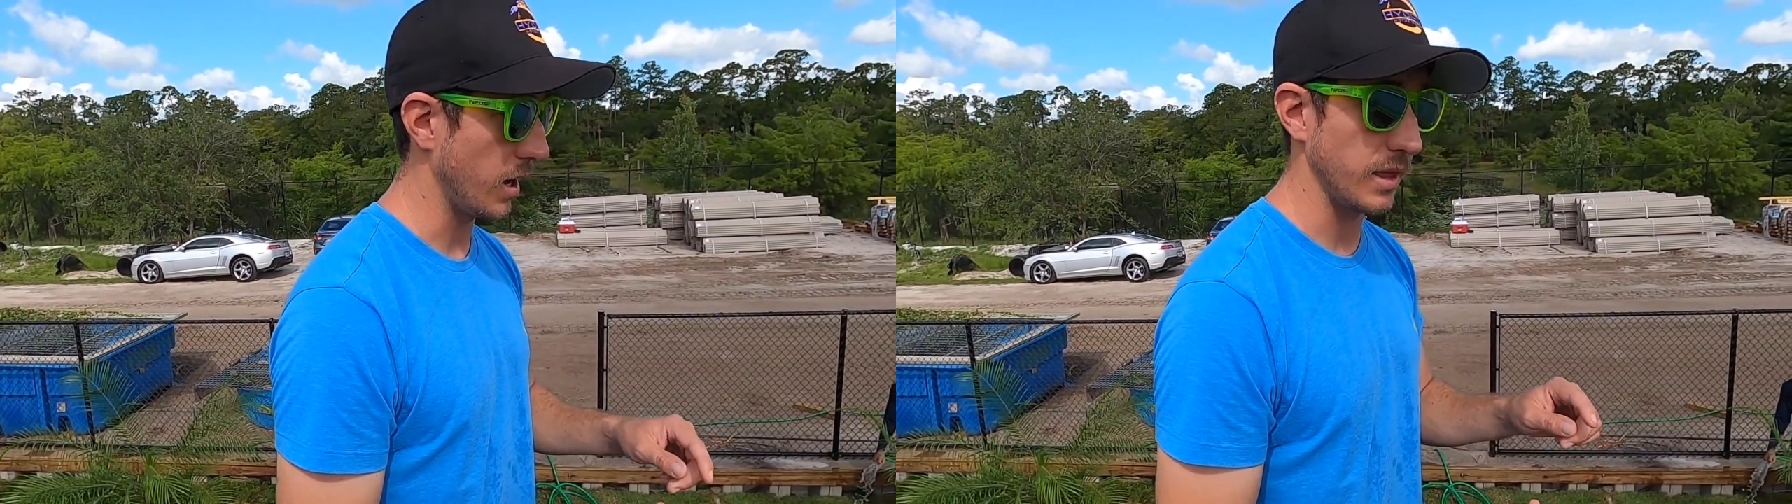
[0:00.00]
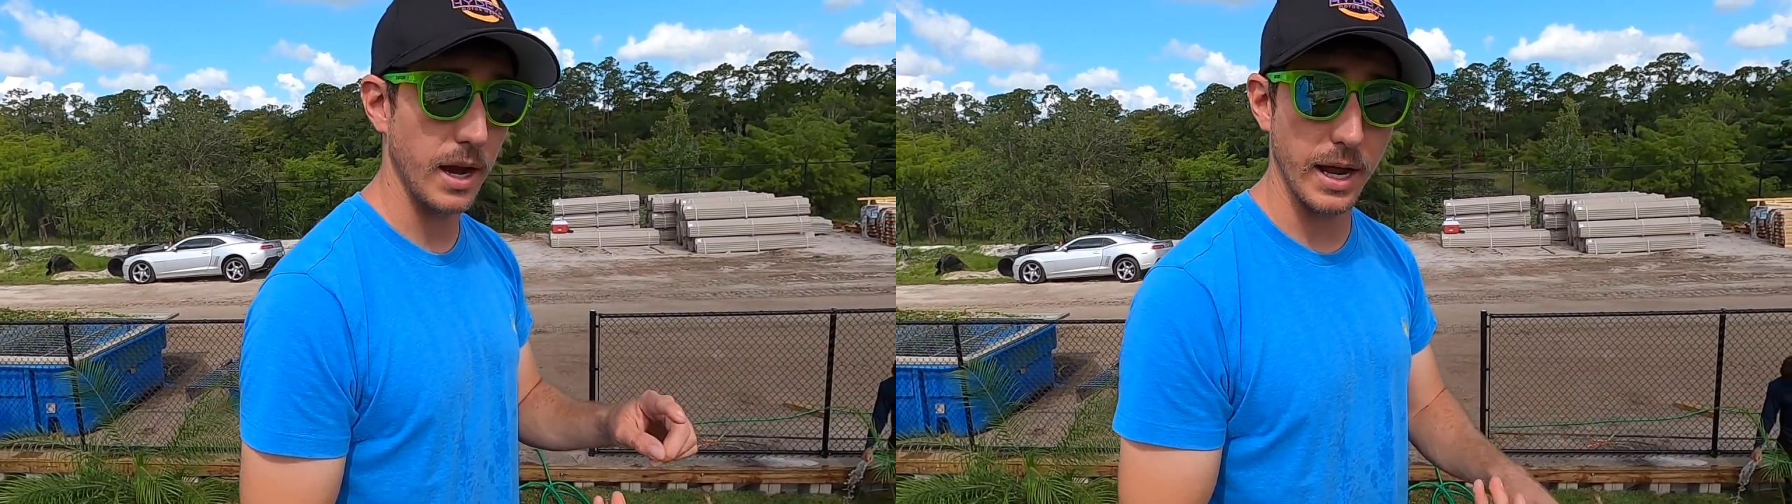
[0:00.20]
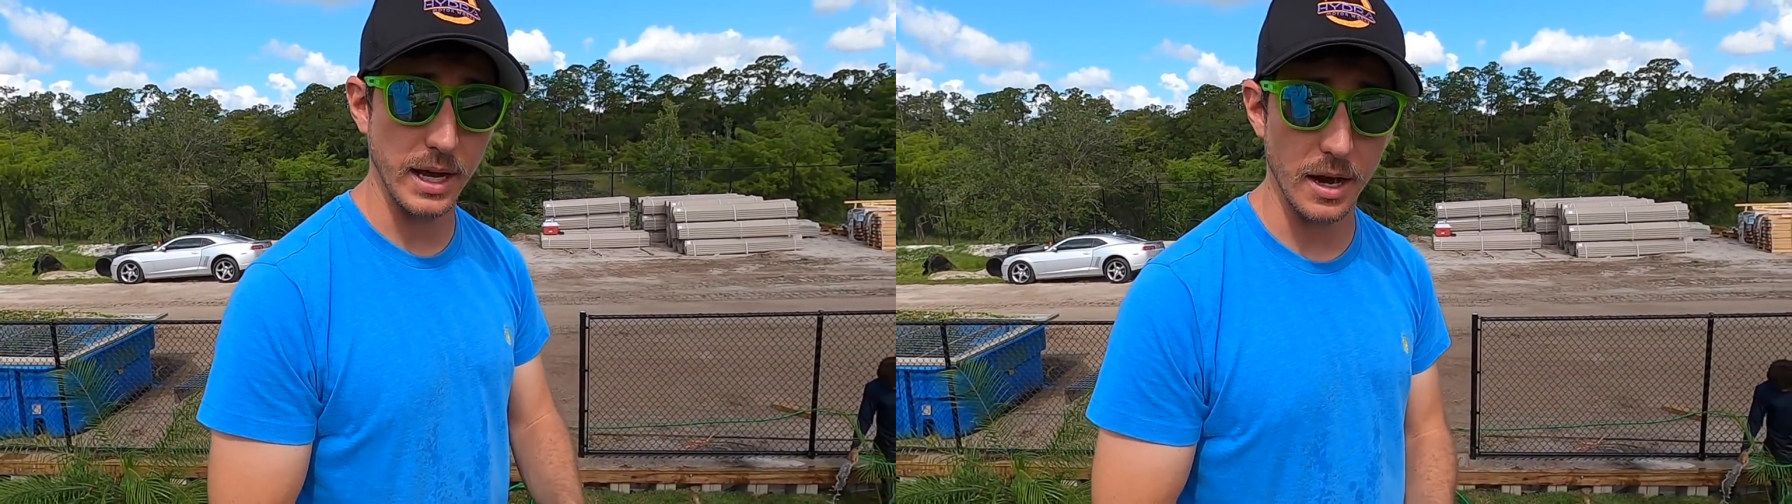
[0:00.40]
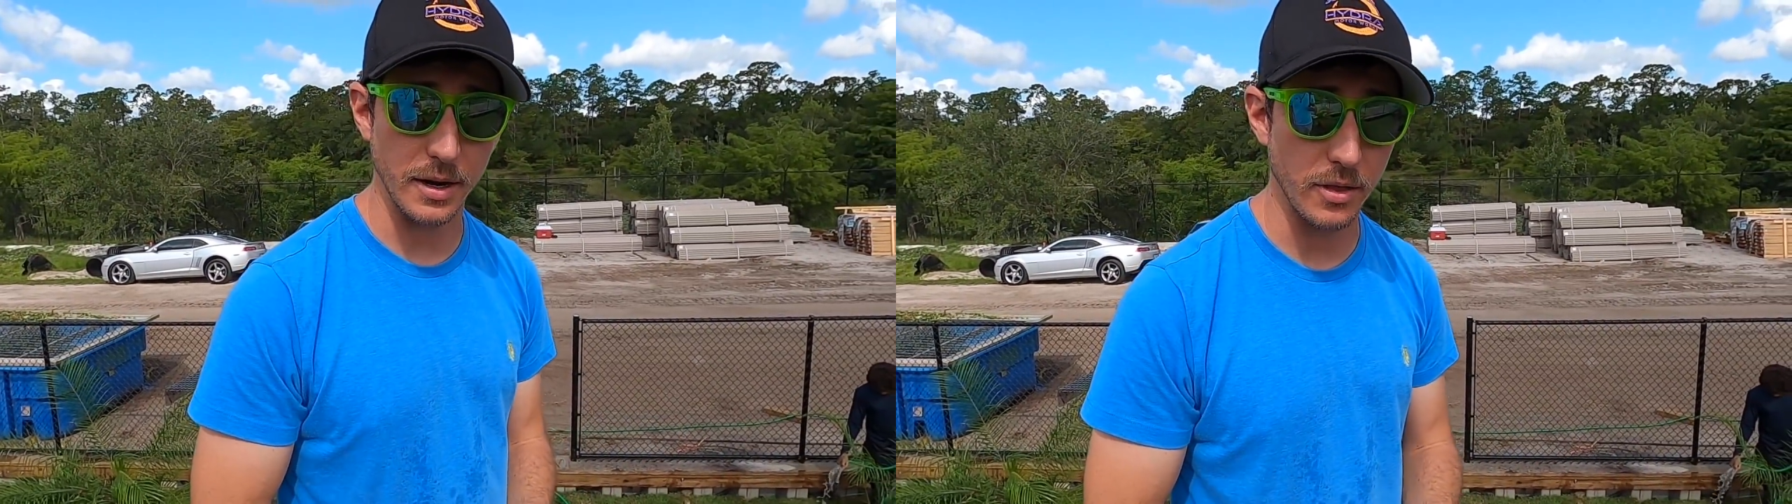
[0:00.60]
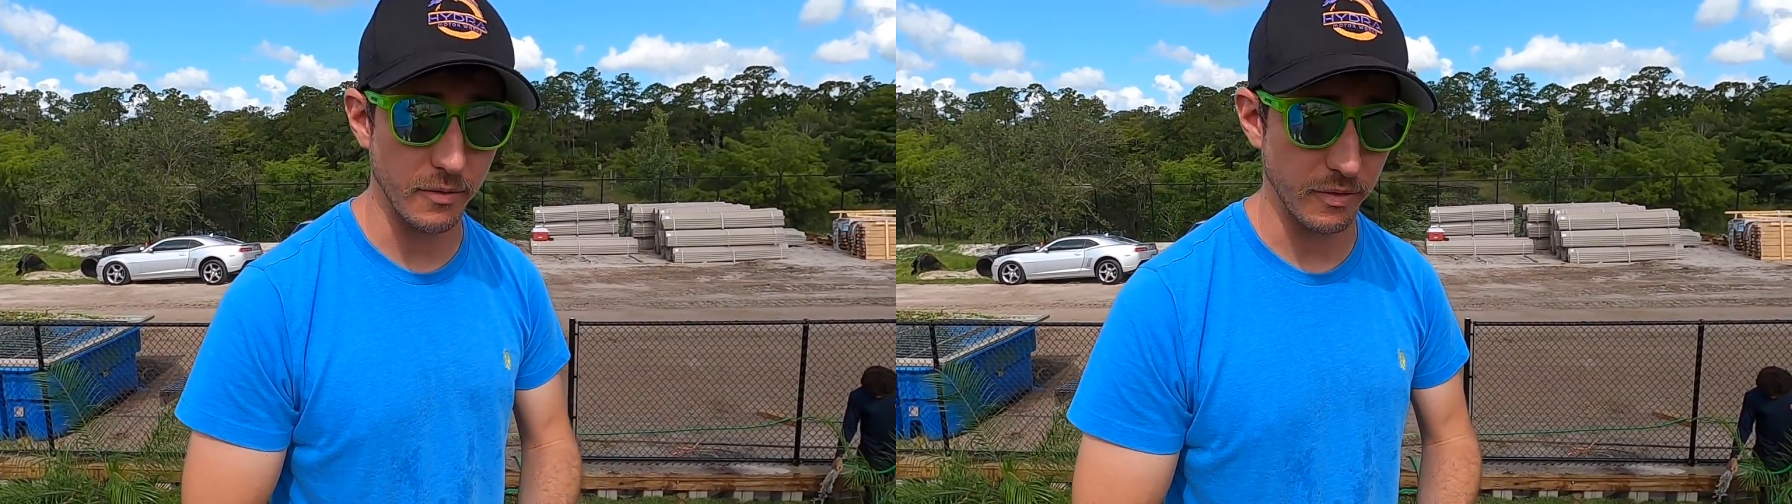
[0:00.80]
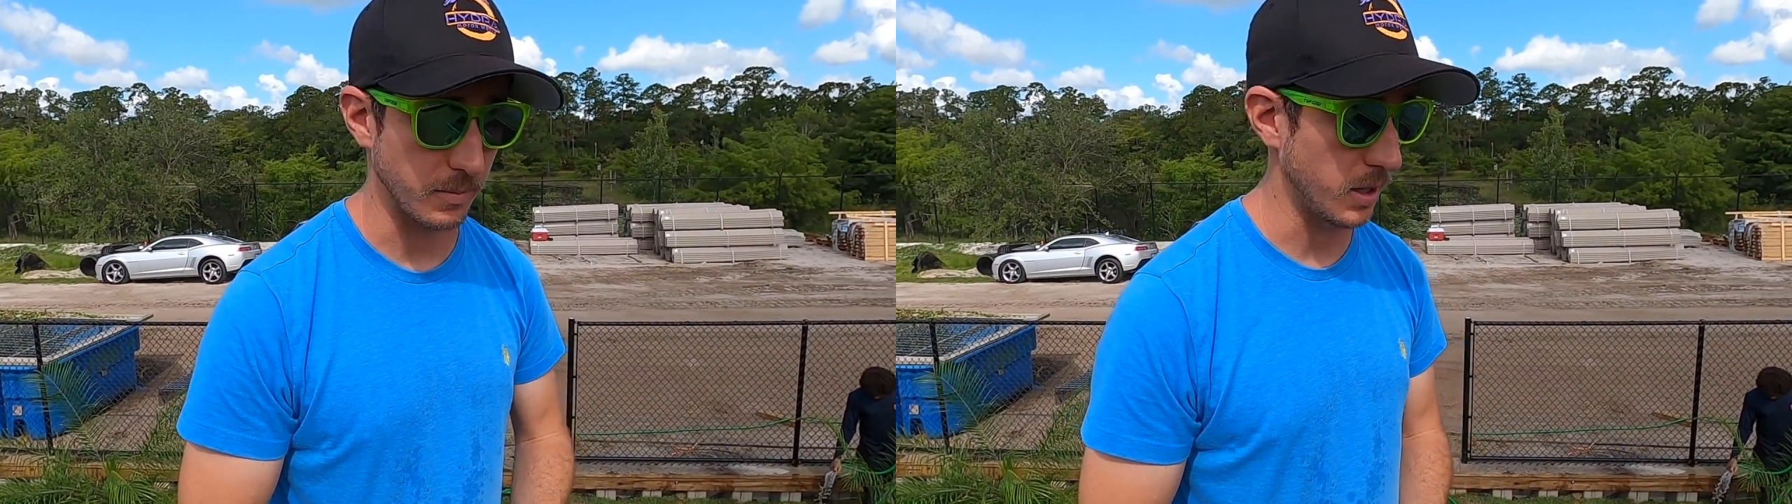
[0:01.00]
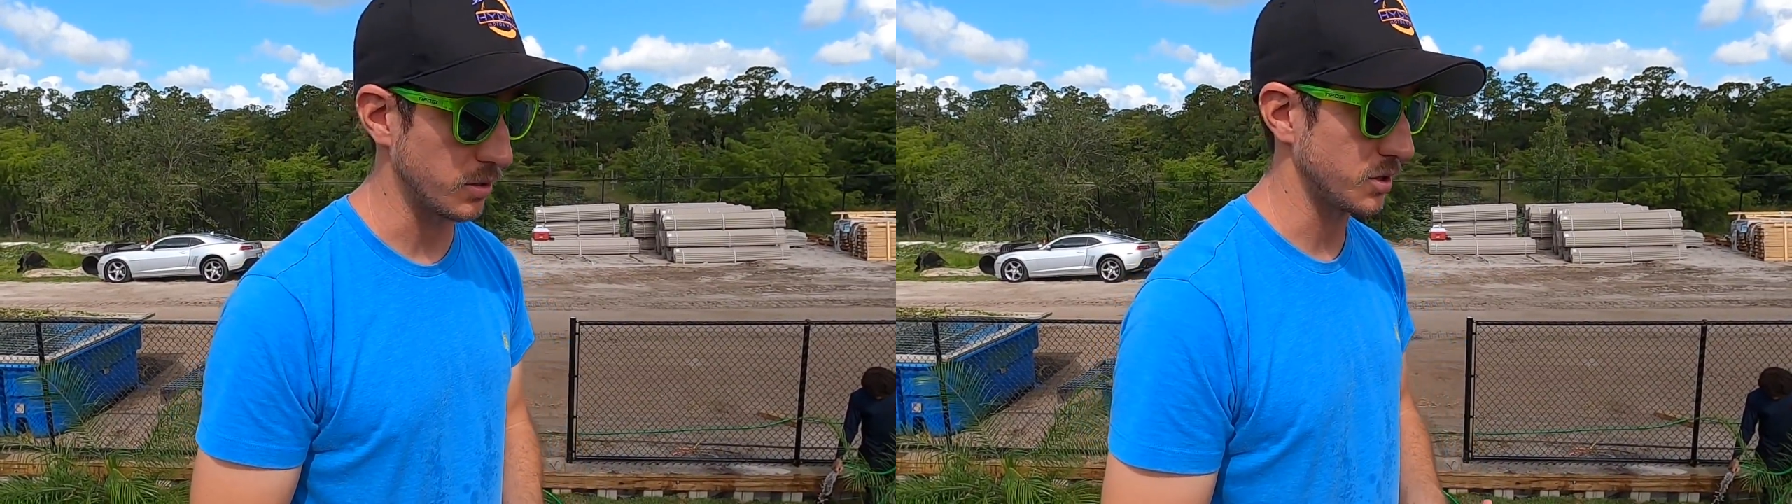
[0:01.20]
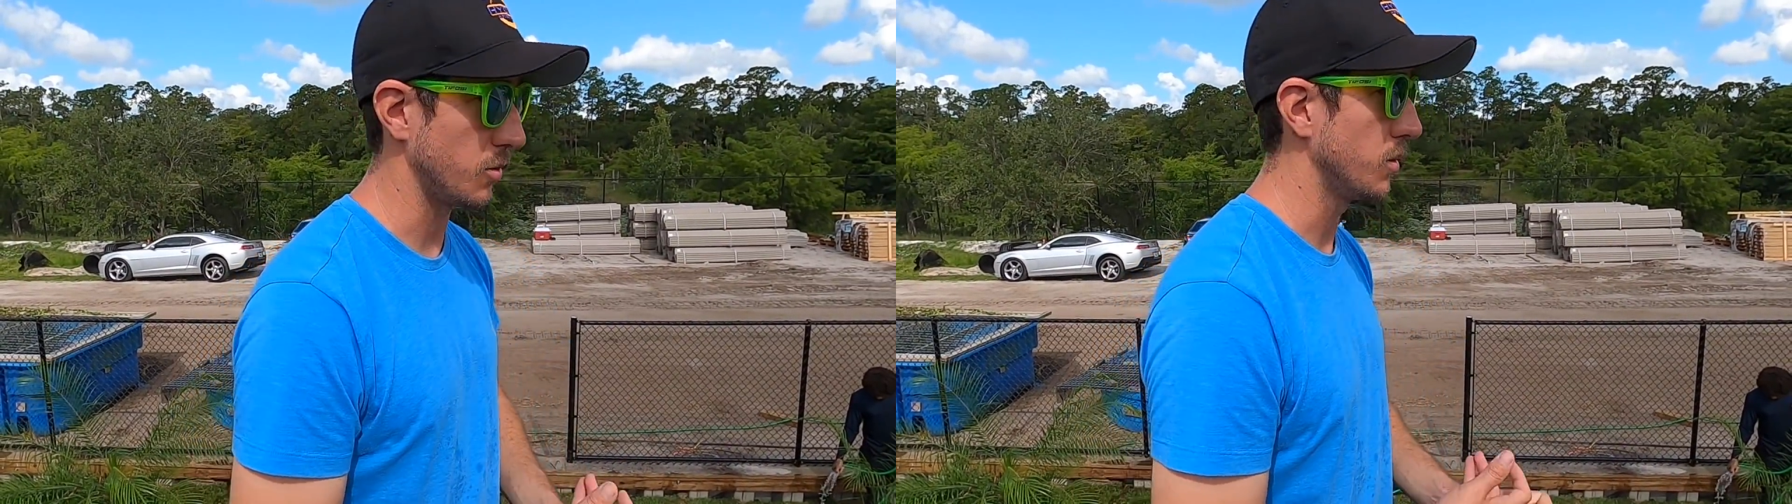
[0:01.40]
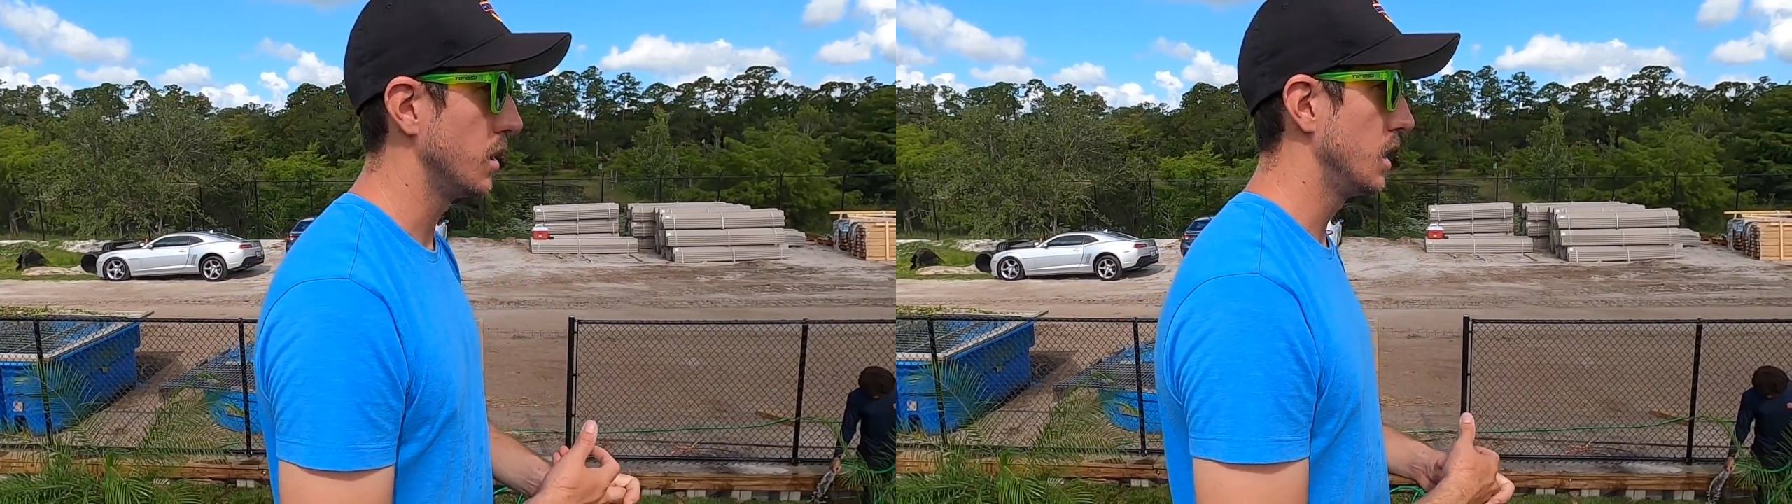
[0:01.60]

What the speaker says: And then I got another female. So